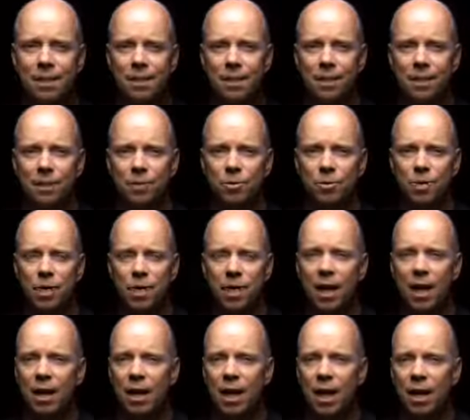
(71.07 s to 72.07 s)
It was in and
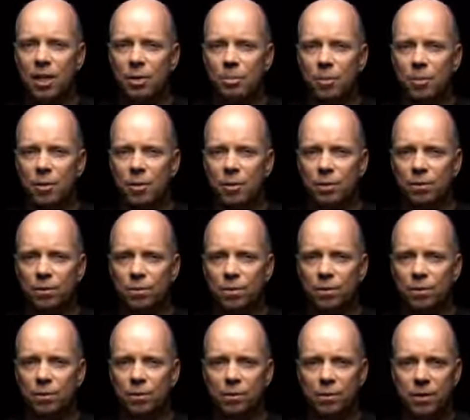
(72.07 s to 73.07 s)
out of hospitals
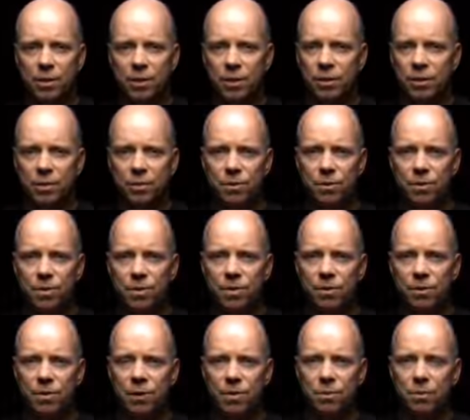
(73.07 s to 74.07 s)
for years,
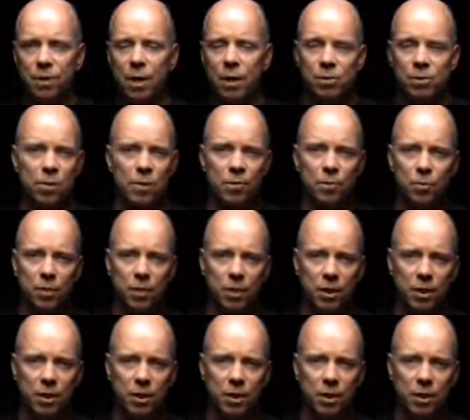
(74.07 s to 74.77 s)
and I was never really